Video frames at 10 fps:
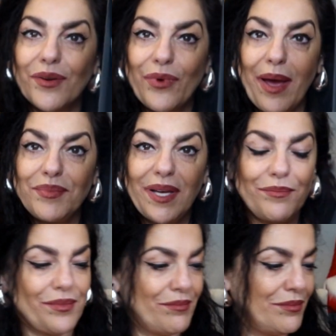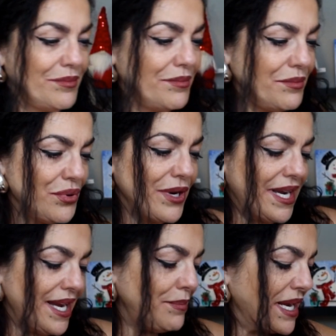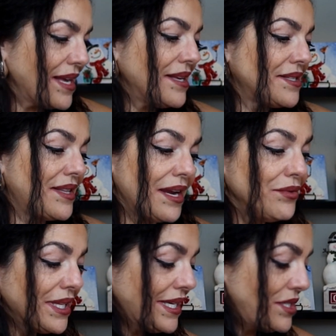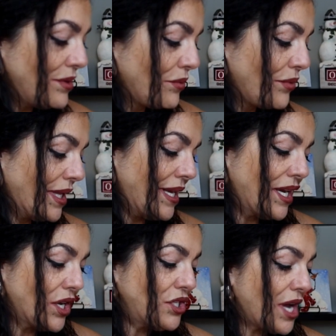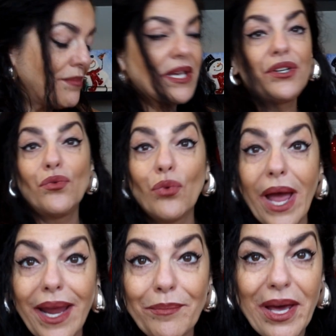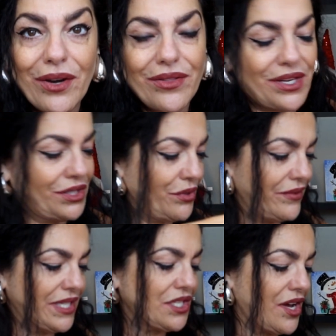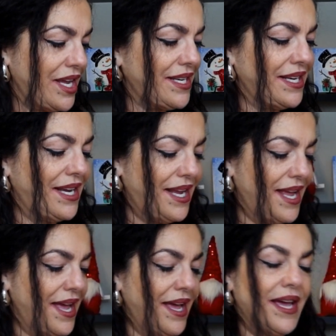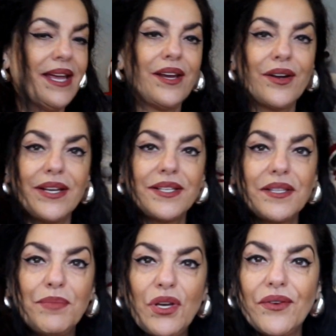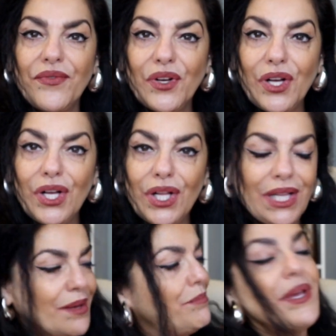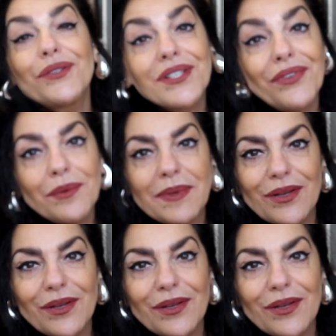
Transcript: Wrapped up pretty because they really do a really good job. They do way better than Louis Vuitton. Here is the beautiful, beautiful,